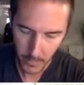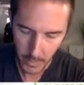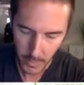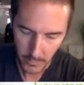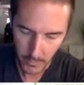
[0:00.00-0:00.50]

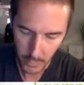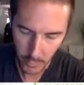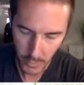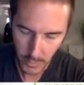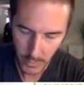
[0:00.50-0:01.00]
That's
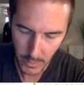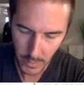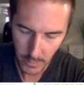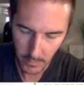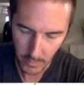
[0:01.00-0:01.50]
3
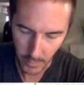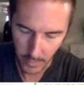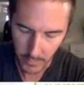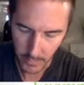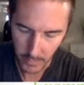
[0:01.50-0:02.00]
times our
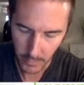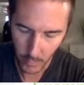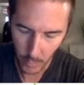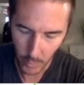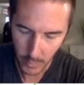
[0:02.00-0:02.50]
x value of
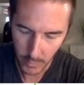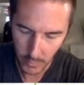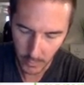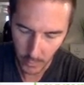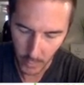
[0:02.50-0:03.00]
1
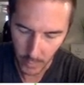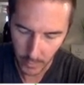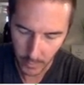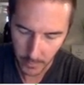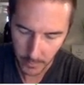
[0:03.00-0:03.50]

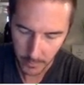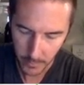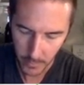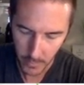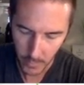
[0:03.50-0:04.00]
squared,
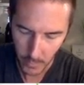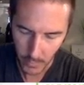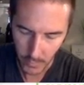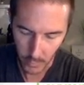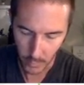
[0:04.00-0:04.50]
which
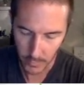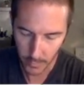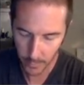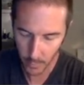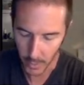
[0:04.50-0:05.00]
is equal to
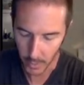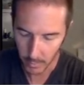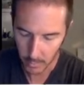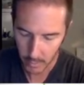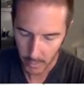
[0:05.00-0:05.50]
3.
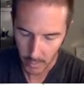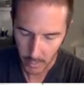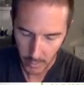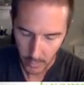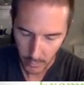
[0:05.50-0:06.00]

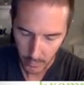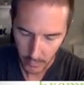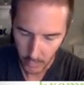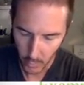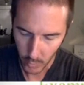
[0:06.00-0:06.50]

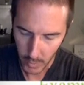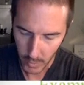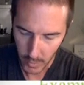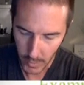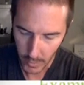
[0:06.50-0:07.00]
So
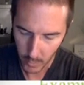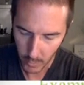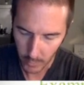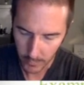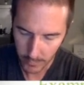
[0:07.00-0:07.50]

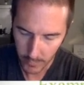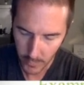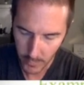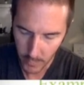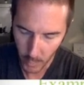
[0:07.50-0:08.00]
our
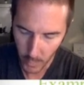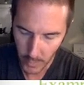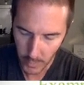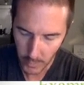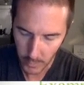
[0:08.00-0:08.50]
first
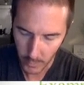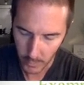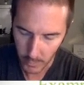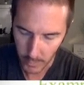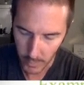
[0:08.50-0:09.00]
point that we
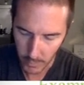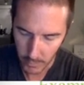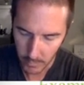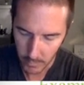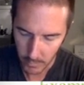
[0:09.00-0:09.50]
would be
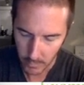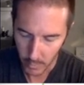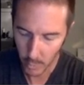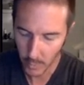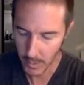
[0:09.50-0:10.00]

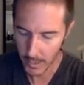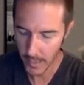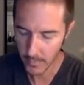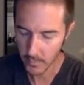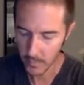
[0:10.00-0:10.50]
looking
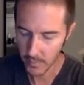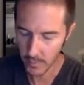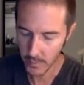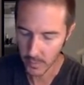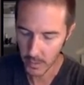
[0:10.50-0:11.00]
at
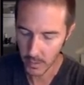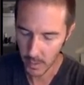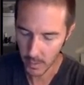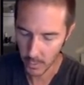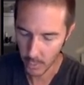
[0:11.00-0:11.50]
specifically
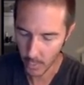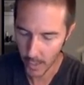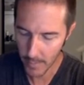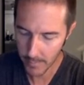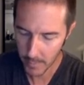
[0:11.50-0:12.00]
on our
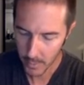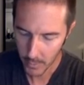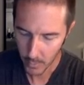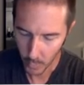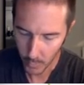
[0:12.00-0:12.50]
graph
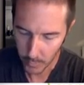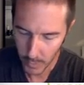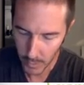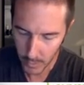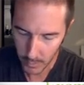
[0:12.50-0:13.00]
would
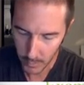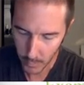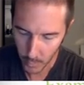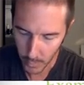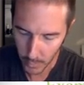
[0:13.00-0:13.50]
be the
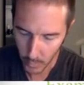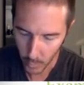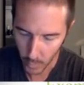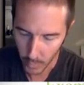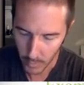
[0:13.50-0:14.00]
point
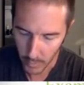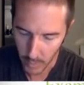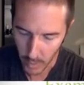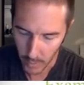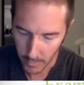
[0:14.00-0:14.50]
1,
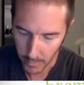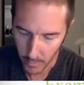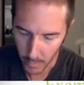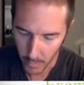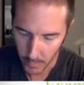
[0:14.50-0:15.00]

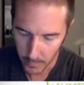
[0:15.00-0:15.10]
3.